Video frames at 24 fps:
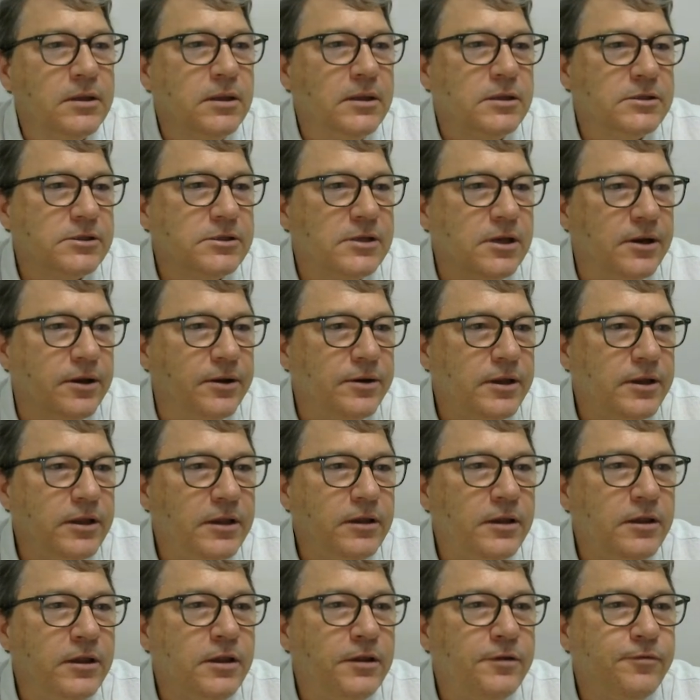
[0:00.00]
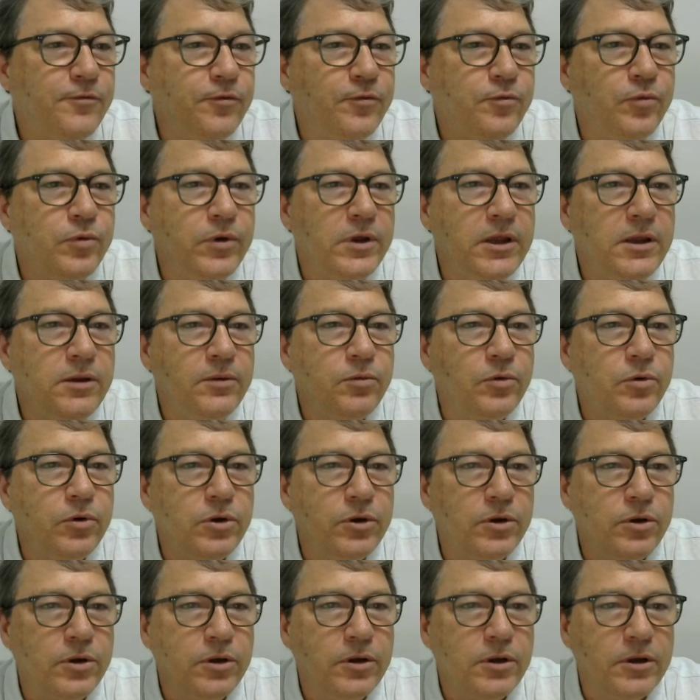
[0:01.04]
So if we
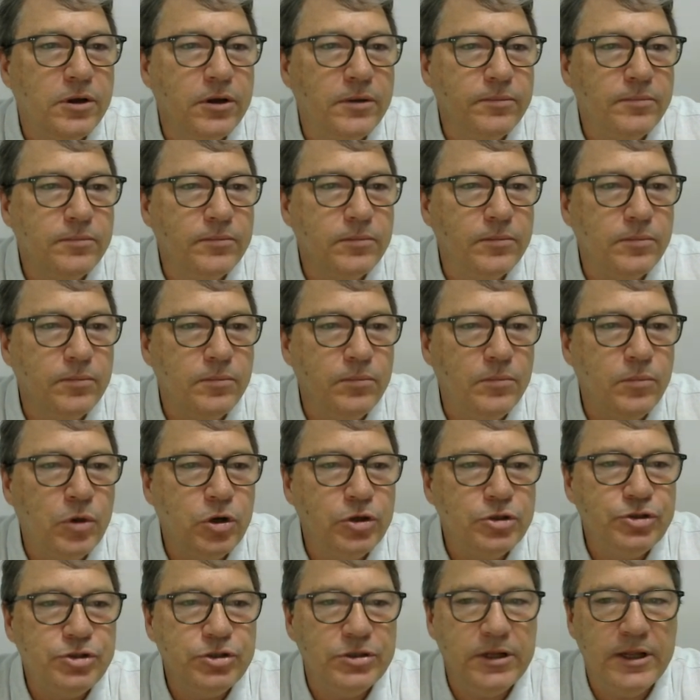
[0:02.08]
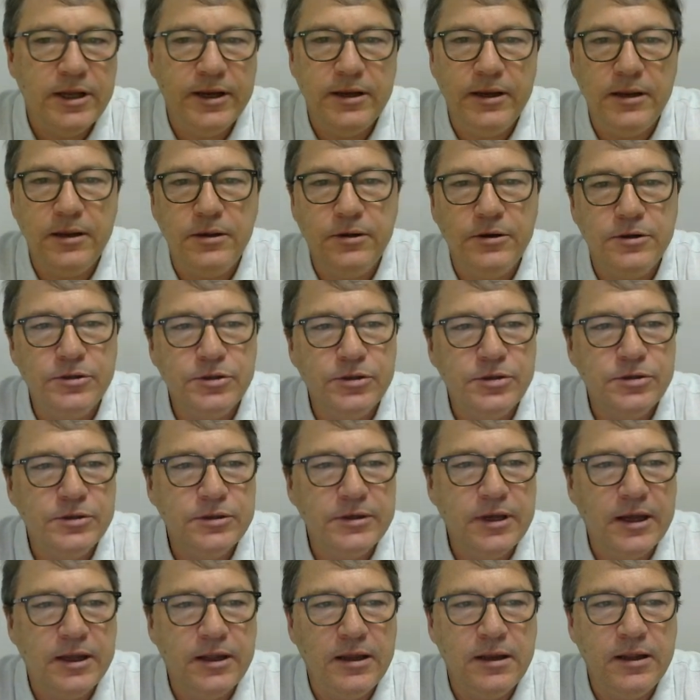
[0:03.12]
were modulating contour
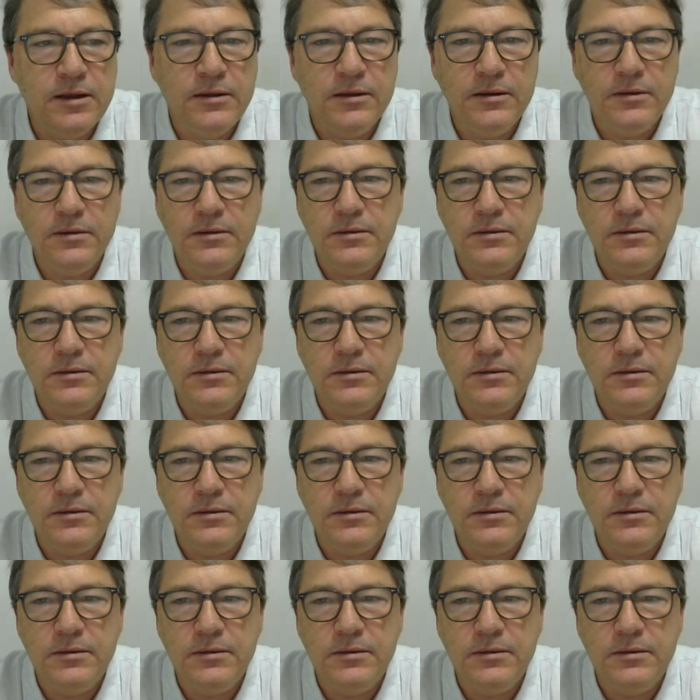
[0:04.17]
colour,